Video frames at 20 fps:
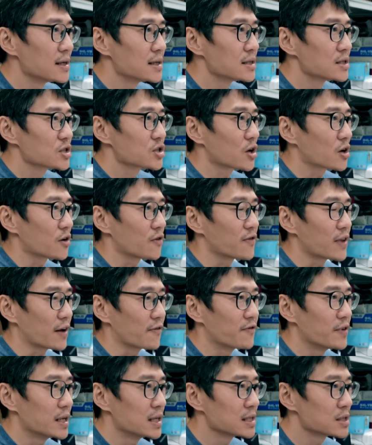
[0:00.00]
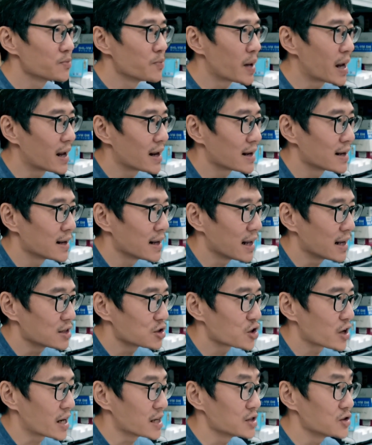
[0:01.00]
sort of like fitness band that
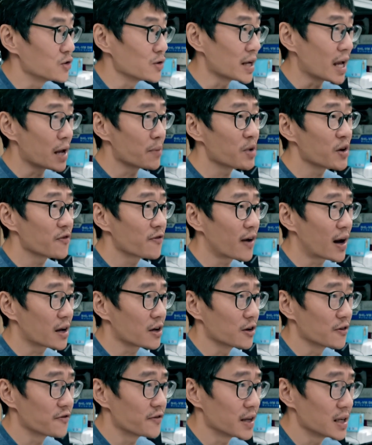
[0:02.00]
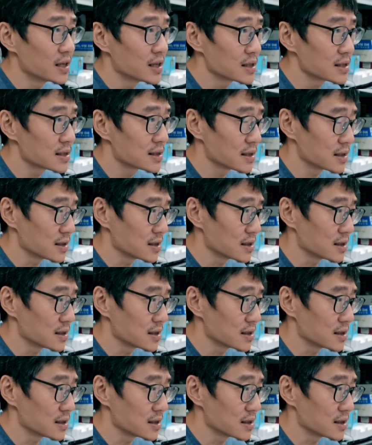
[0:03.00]
tries to gamify your fitness.